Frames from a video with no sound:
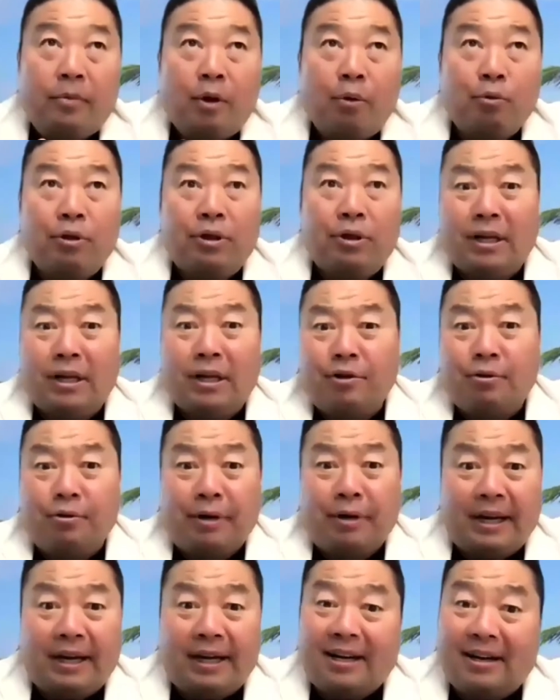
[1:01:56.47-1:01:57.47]
residual
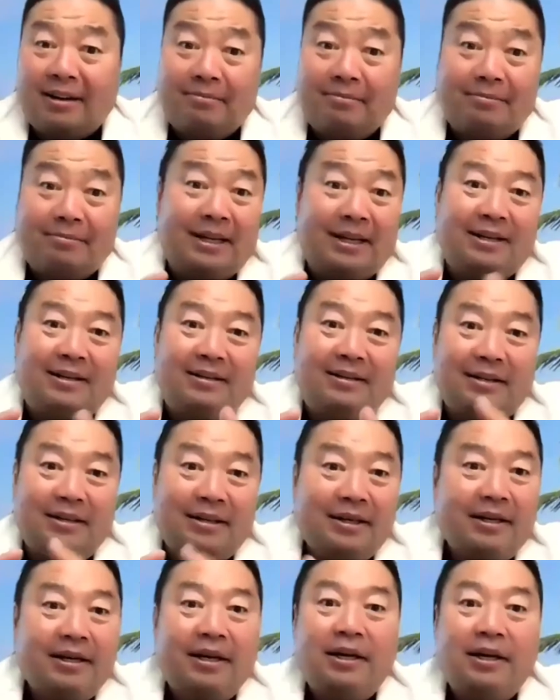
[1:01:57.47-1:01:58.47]
income, like
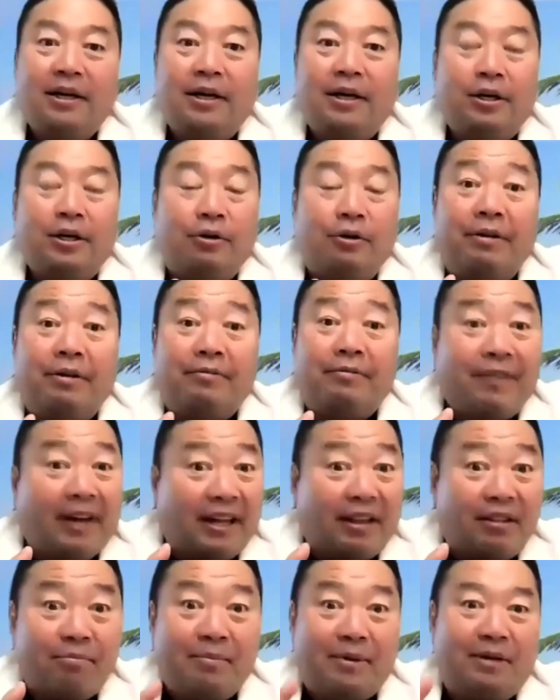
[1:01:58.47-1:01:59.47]
your
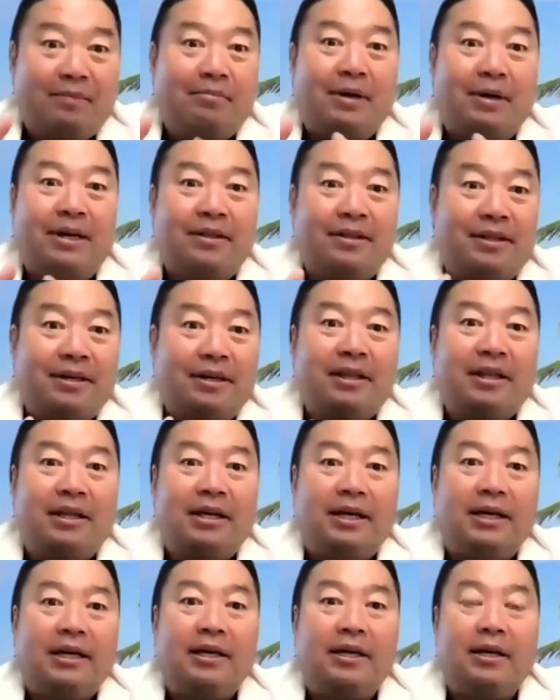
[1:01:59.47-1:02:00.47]
investment
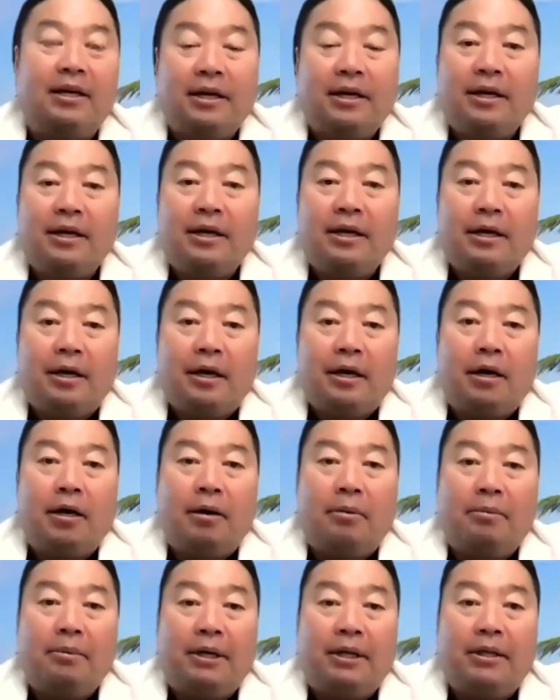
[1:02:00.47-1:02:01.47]
basically
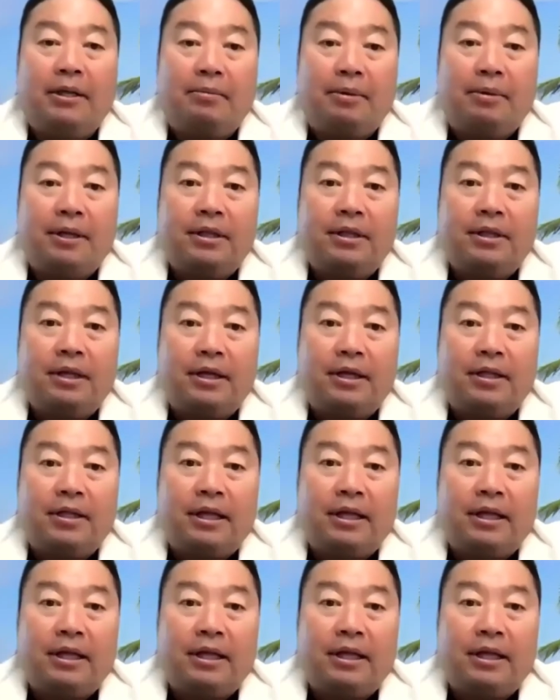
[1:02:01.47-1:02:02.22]
in the business,